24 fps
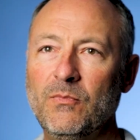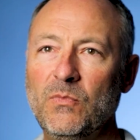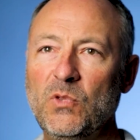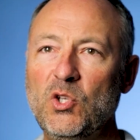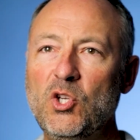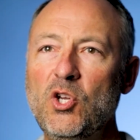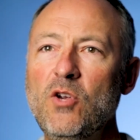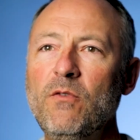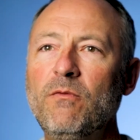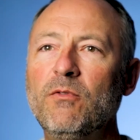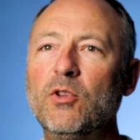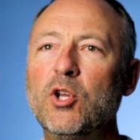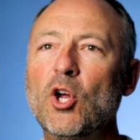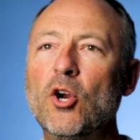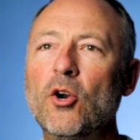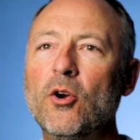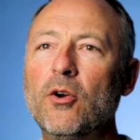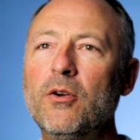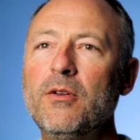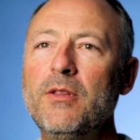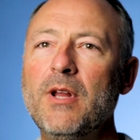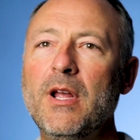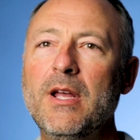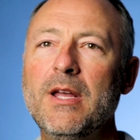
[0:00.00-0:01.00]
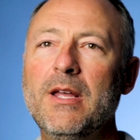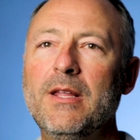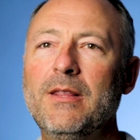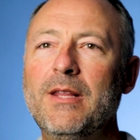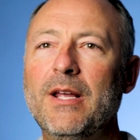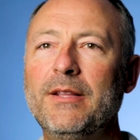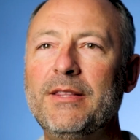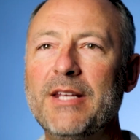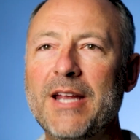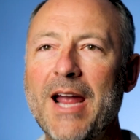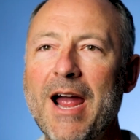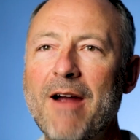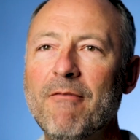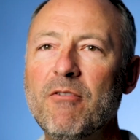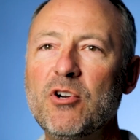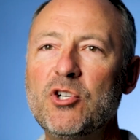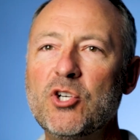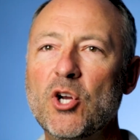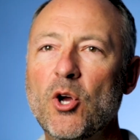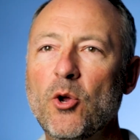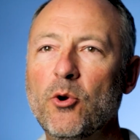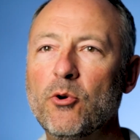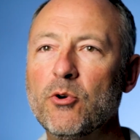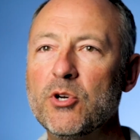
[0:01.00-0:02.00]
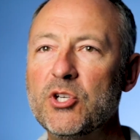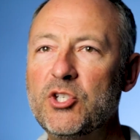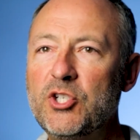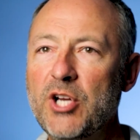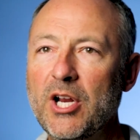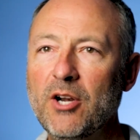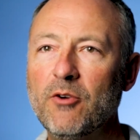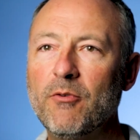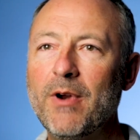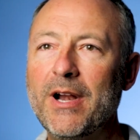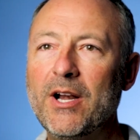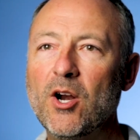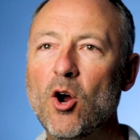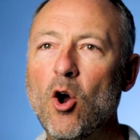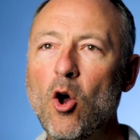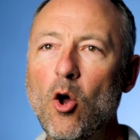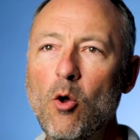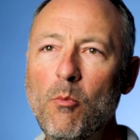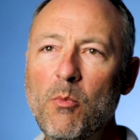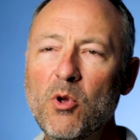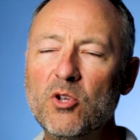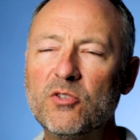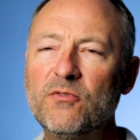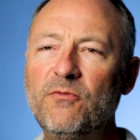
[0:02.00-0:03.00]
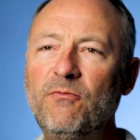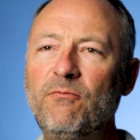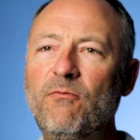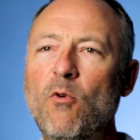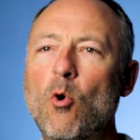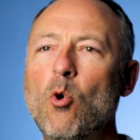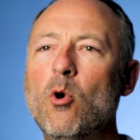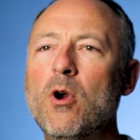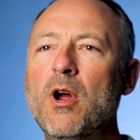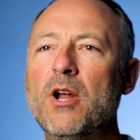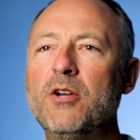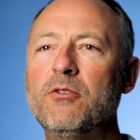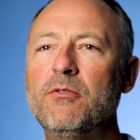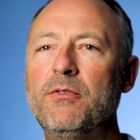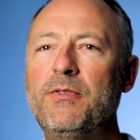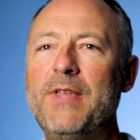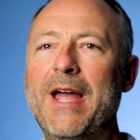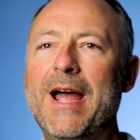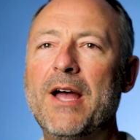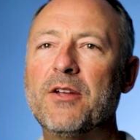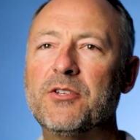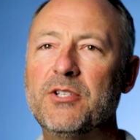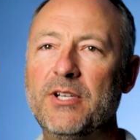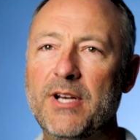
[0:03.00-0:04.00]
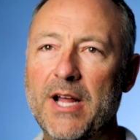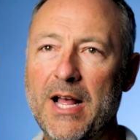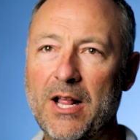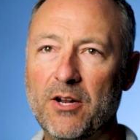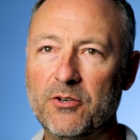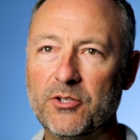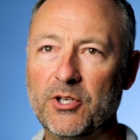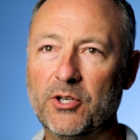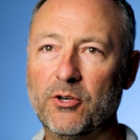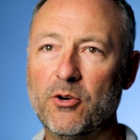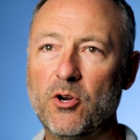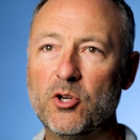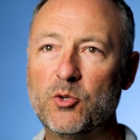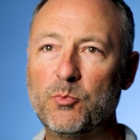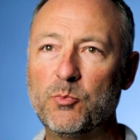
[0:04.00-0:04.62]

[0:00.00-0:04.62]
You've learned that the average owner is generating almost $400,000 in gross